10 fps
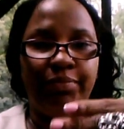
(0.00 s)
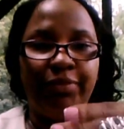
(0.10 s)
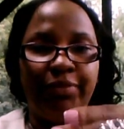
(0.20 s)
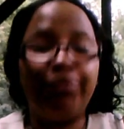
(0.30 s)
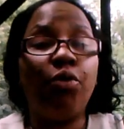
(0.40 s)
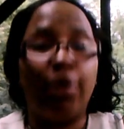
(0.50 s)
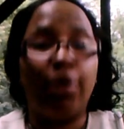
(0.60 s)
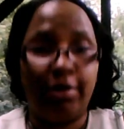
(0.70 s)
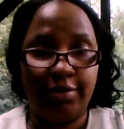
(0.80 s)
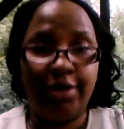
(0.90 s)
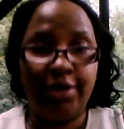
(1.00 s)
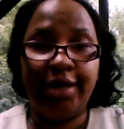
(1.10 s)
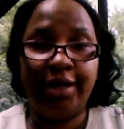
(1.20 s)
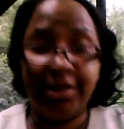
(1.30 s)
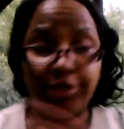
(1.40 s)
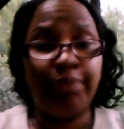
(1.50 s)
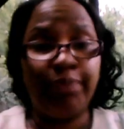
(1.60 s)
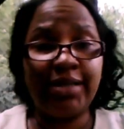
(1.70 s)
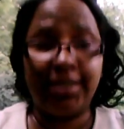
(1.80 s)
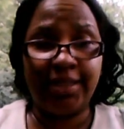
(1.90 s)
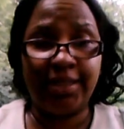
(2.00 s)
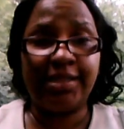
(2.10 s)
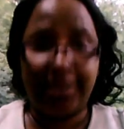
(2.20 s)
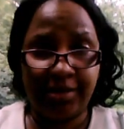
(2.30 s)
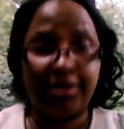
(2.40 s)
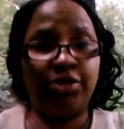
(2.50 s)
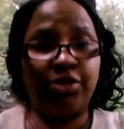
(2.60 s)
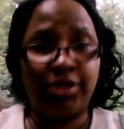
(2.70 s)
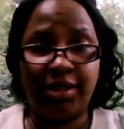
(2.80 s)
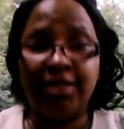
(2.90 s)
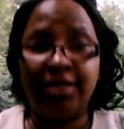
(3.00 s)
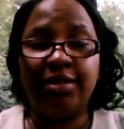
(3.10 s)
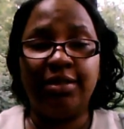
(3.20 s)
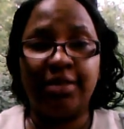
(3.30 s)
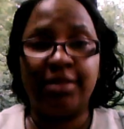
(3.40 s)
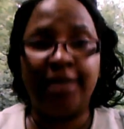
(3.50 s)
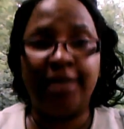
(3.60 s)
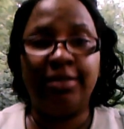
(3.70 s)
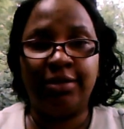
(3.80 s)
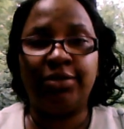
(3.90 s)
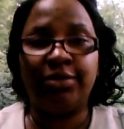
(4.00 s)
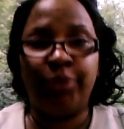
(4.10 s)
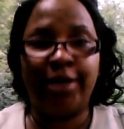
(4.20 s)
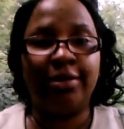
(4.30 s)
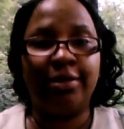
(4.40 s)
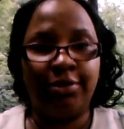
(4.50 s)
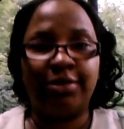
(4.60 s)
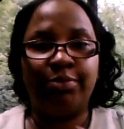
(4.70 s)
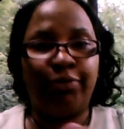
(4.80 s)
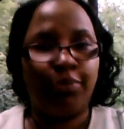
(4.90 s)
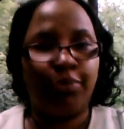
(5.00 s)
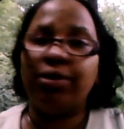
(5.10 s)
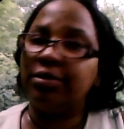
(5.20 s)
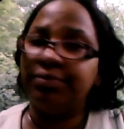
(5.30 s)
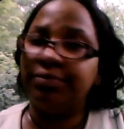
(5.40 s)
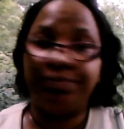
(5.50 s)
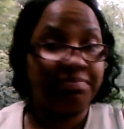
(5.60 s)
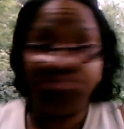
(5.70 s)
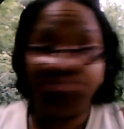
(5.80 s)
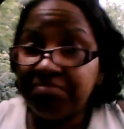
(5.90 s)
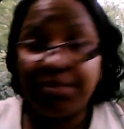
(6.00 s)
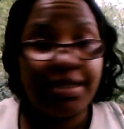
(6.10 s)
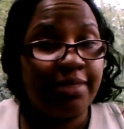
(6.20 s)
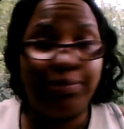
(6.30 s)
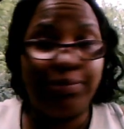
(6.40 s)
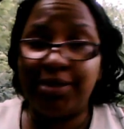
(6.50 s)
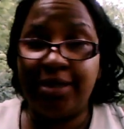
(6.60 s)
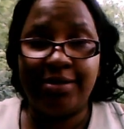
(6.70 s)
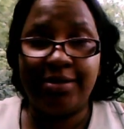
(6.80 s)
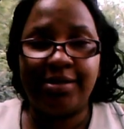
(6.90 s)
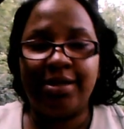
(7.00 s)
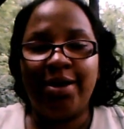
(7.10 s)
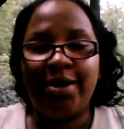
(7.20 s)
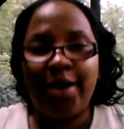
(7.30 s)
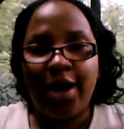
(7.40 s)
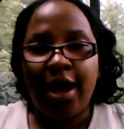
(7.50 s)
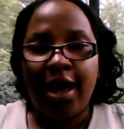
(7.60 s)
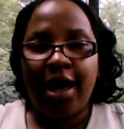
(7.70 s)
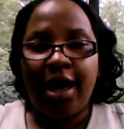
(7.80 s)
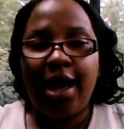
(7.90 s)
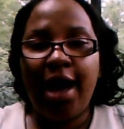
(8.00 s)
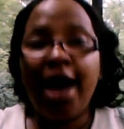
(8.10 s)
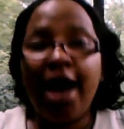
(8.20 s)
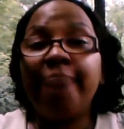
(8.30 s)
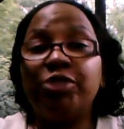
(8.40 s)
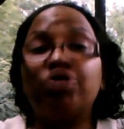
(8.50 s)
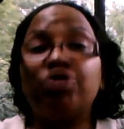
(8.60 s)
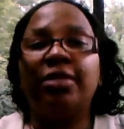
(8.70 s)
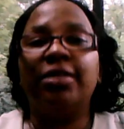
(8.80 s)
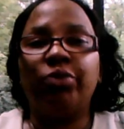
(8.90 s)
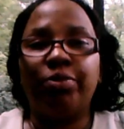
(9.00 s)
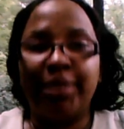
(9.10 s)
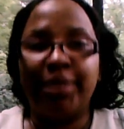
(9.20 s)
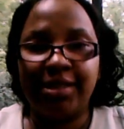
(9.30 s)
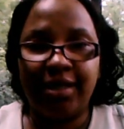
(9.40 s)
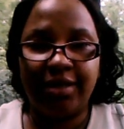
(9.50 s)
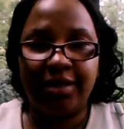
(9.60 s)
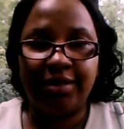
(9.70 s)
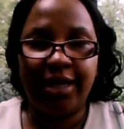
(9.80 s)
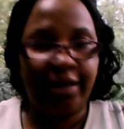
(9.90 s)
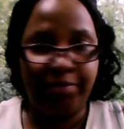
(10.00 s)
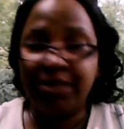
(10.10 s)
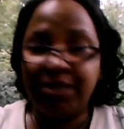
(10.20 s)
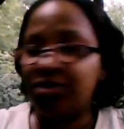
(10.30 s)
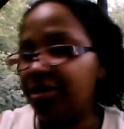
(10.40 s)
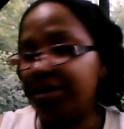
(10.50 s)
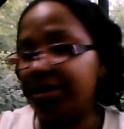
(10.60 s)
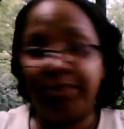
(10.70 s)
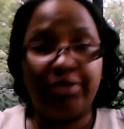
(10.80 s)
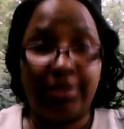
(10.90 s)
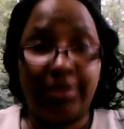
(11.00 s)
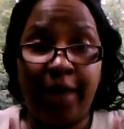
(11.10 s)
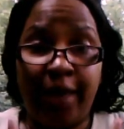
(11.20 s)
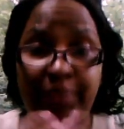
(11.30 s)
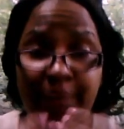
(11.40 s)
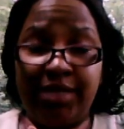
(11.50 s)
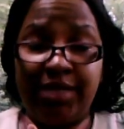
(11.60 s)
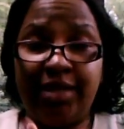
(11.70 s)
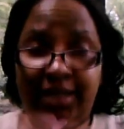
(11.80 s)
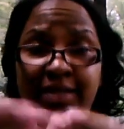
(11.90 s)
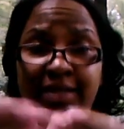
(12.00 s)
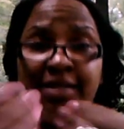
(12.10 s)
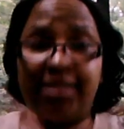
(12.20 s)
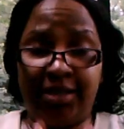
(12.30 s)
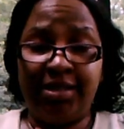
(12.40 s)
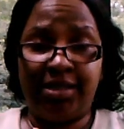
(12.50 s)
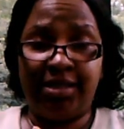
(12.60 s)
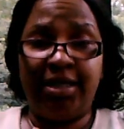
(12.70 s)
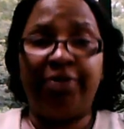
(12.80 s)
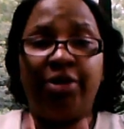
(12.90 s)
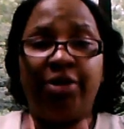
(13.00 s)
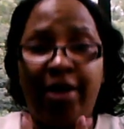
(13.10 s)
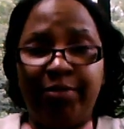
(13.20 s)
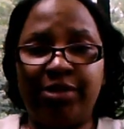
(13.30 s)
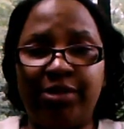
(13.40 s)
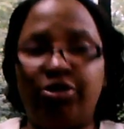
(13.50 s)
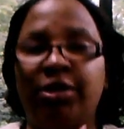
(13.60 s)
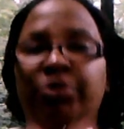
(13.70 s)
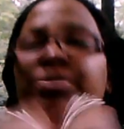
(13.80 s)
before. Okay, and so basically that sentence is, your skin does not look the way it looked before. Simple sentence. I'm struggling with my skin, and I've been struggling with. I'm saying that in this scenario, I've been struggling